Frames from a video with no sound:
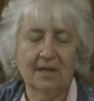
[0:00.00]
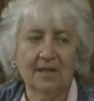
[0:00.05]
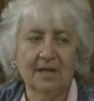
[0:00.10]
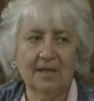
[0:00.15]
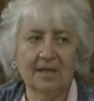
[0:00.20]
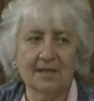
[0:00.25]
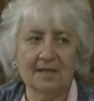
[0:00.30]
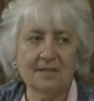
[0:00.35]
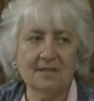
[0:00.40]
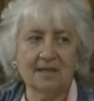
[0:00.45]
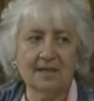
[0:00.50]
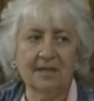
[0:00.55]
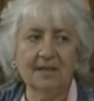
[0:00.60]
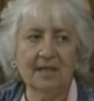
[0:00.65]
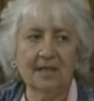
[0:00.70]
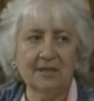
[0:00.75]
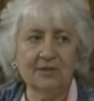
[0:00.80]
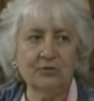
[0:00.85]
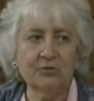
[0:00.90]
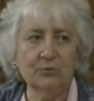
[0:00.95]
Yes, and
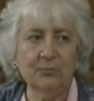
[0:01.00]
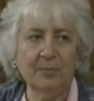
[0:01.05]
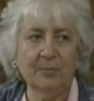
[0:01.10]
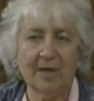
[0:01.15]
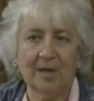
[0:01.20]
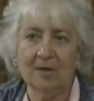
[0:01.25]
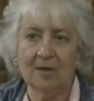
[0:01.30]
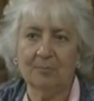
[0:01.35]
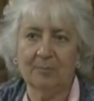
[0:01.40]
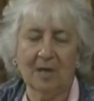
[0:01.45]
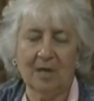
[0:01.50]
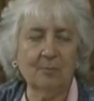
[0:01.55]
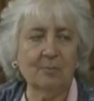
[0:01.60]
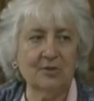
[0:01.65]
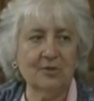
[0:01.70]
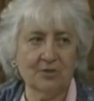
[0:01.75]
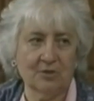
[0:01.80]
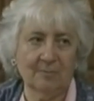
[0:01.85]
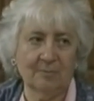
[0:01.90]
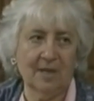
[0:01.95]
they do pu- uh,
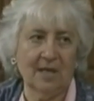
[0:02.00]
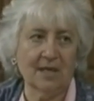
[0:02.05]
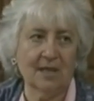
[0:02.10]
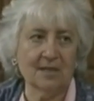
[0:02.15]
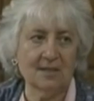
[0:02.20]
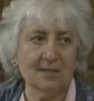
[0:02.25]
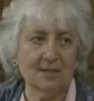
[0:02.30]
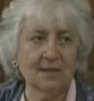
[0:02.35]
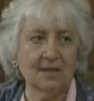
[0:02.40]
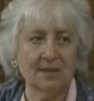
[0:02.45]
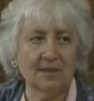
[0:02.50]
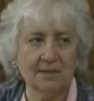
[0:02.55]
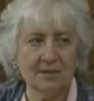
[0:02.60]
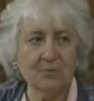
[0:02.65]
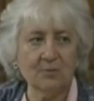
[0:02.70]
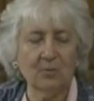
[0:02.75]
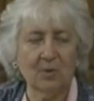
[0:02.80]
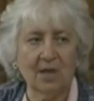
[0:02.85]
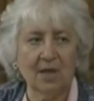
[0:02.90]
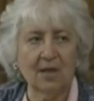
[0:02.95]
publish a magazine as
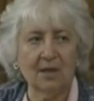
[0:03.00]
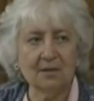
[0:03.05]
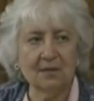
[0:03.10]
yeah. well.